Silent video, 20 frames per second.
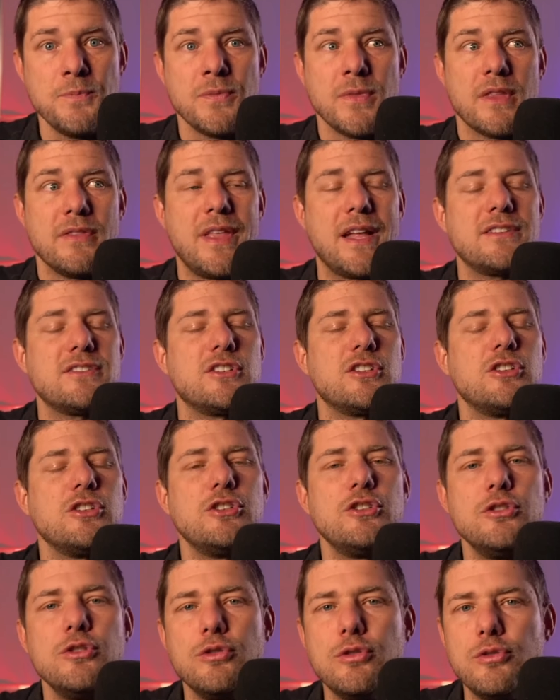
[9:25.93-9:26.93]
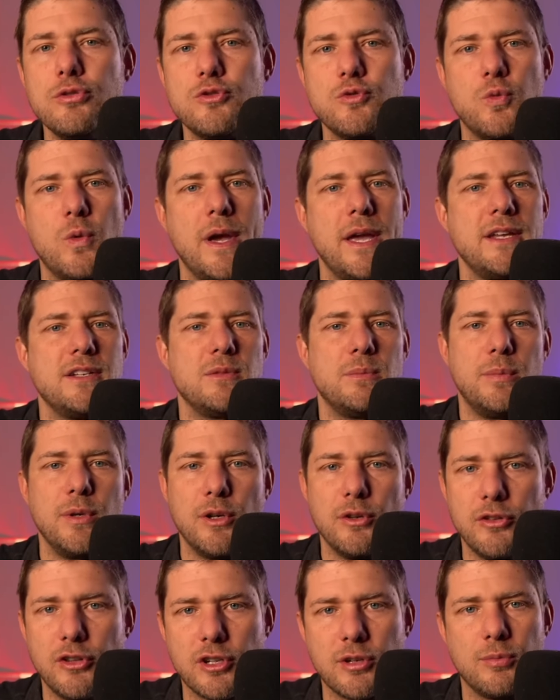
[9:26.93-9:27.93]
that's a huge way to
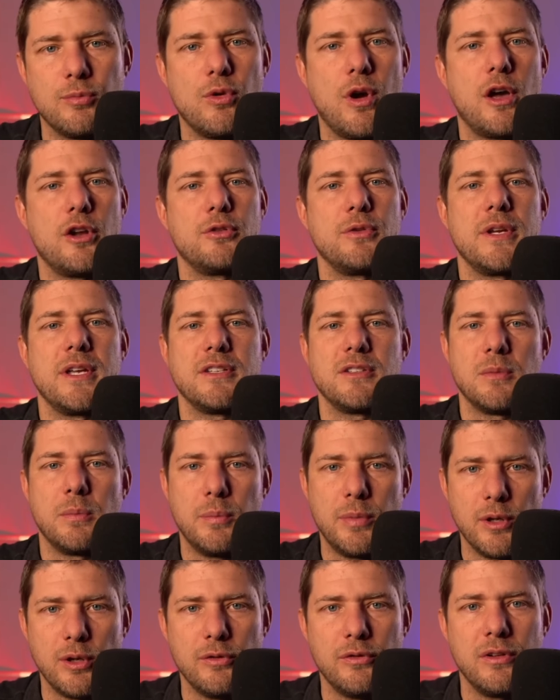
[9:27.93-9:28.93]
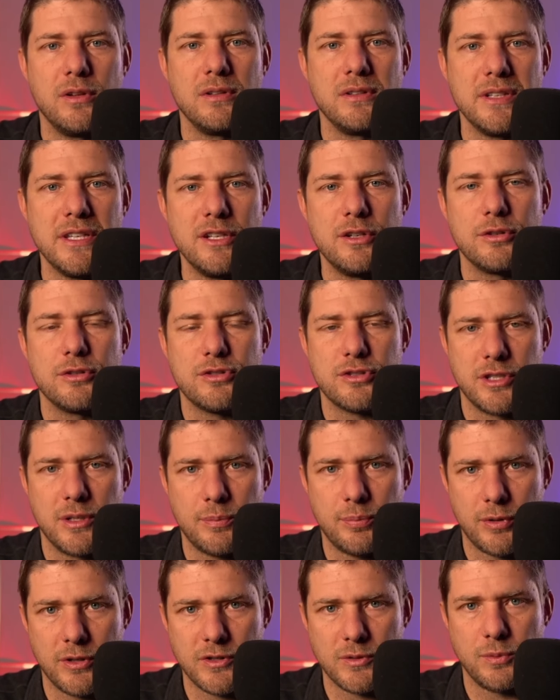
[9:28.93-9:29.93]
build the camaraderie and to build the
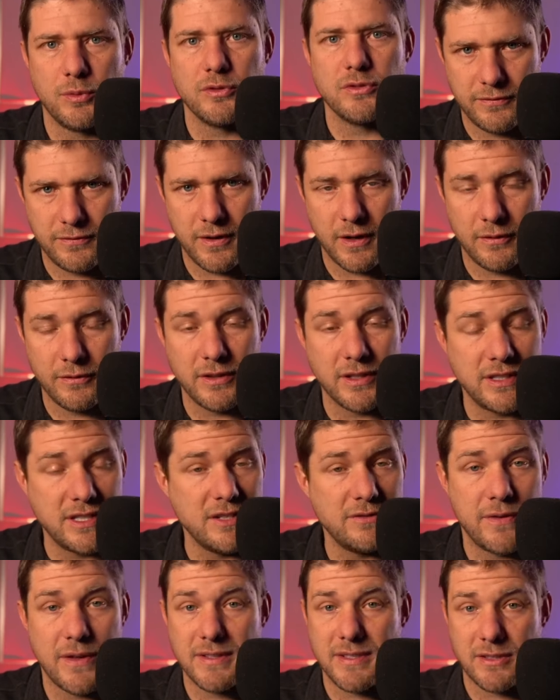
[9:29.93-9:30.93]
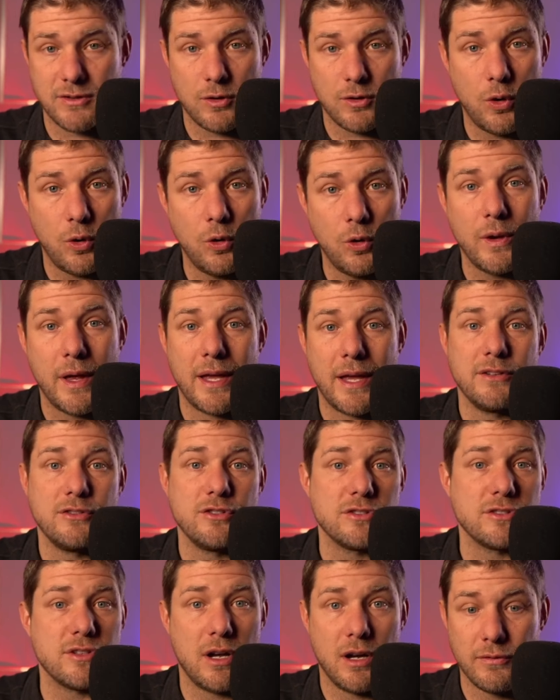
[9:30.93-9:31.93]
leadership principles of the defense as a whole and
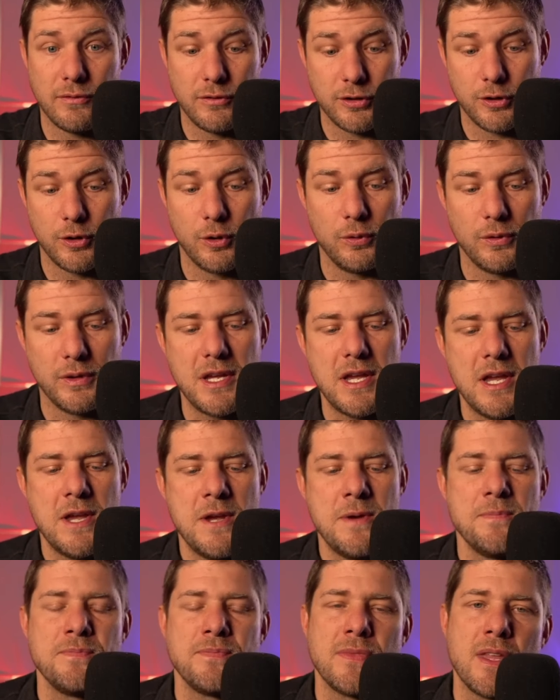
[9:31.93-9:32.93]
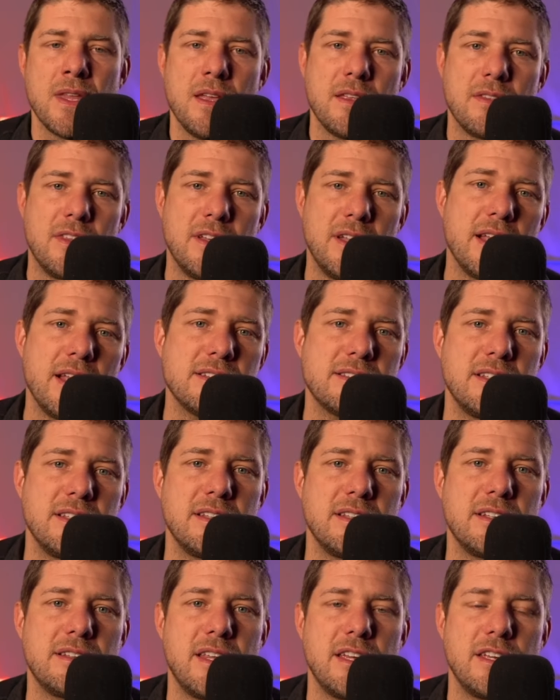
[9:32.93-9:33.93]
just of the goalie. The next thing
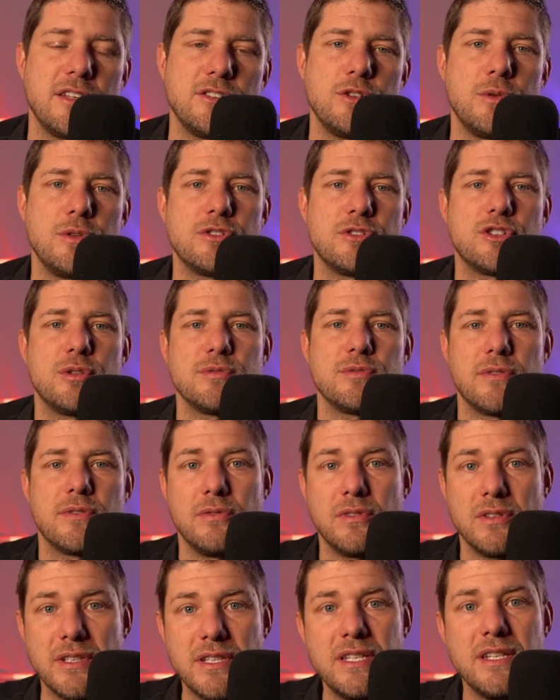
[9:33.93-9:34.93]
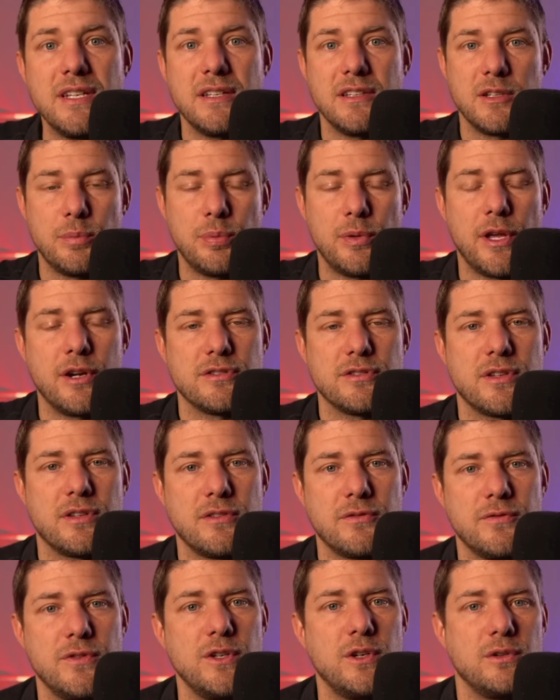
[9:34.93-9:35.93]
that they can do in terms of leading the players on the
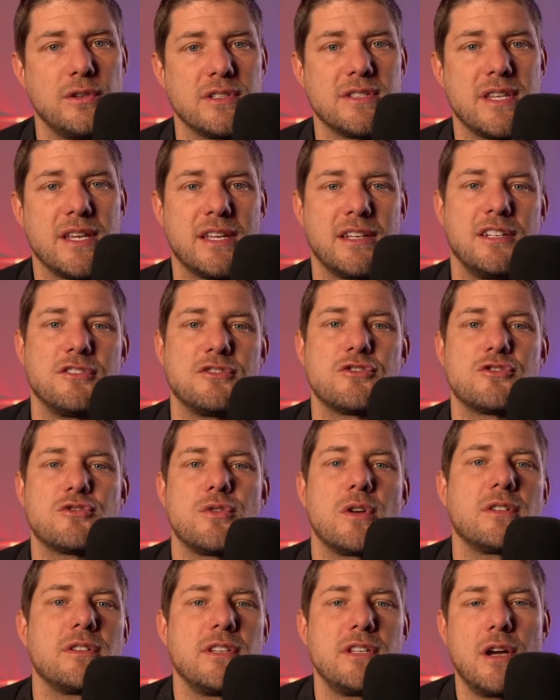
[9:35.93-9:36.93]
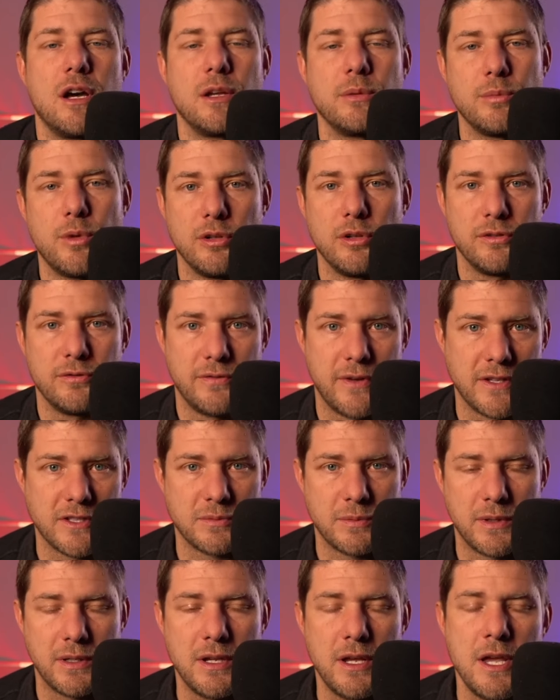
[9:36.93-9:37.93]
field is, they can instruct the on-ball defenseman.